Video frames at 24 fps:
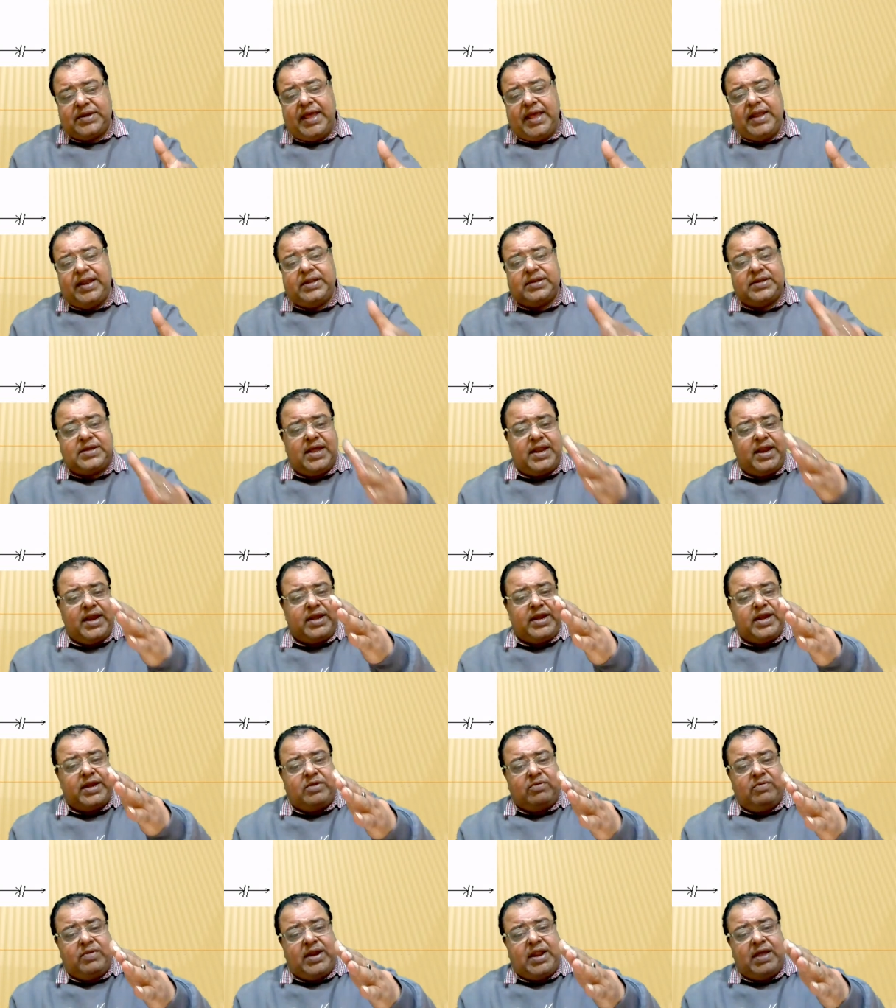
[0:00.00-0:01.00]
10 is
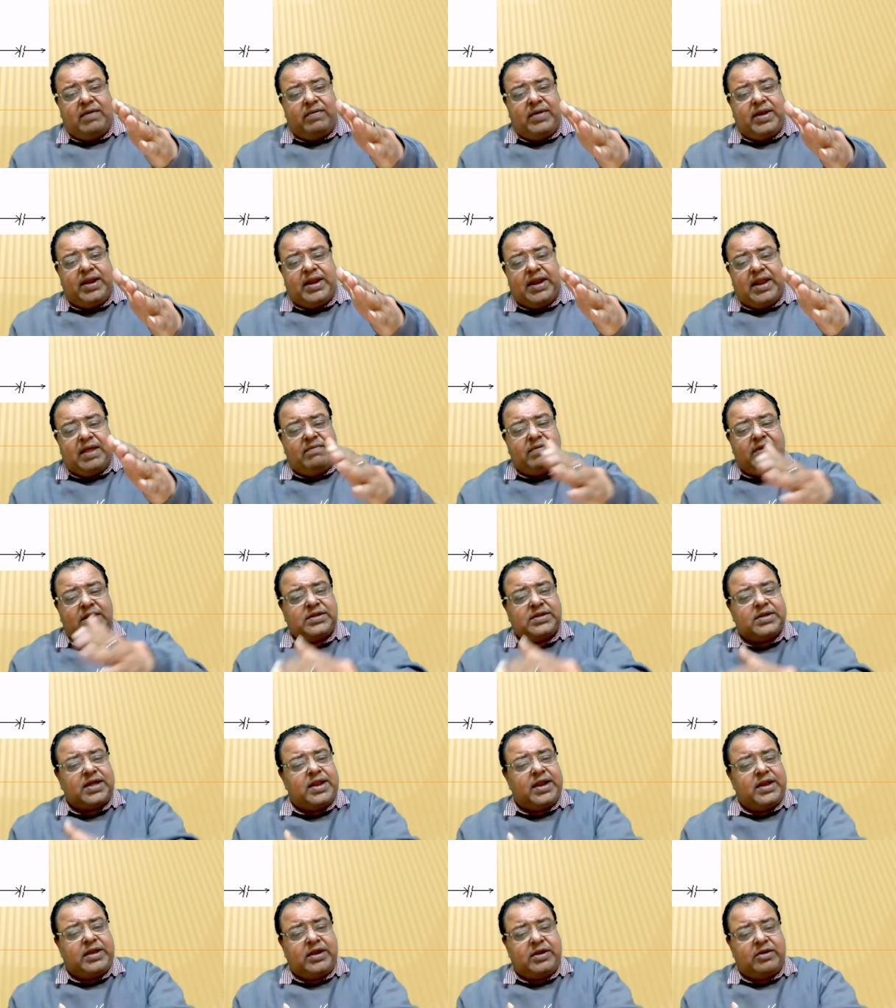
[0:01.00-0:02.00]
connected to 11, 11 is
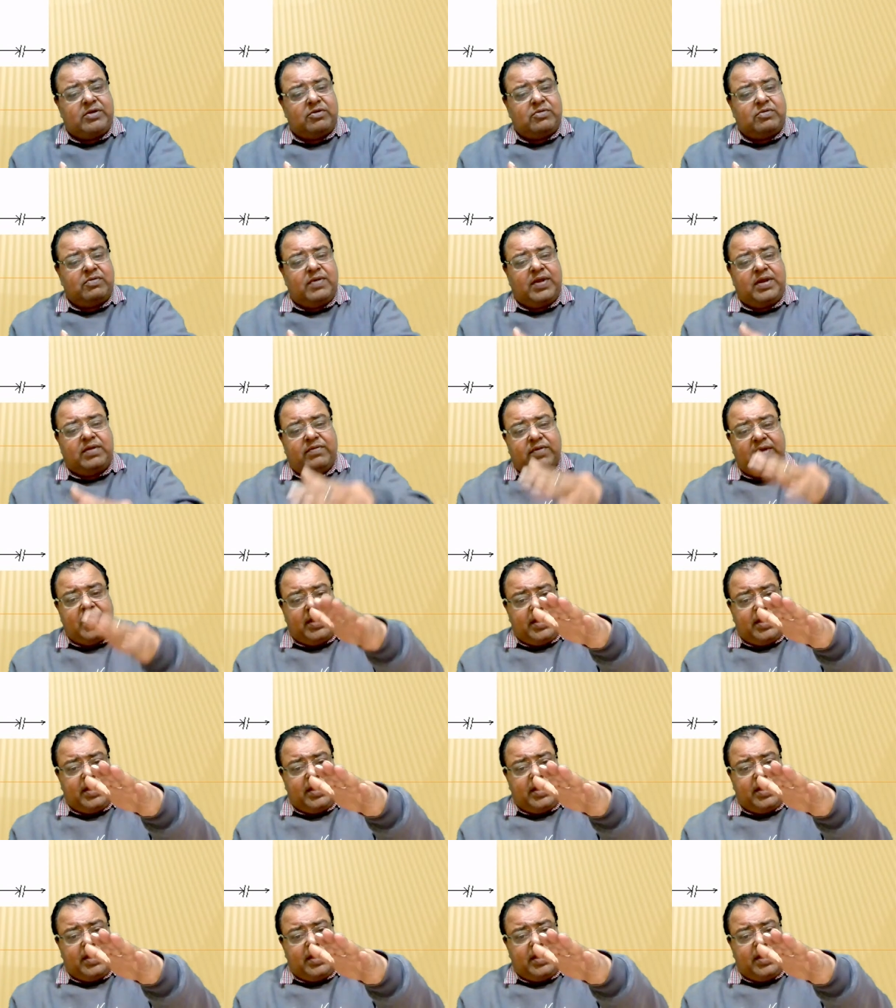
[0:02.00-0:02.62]
connected to 12.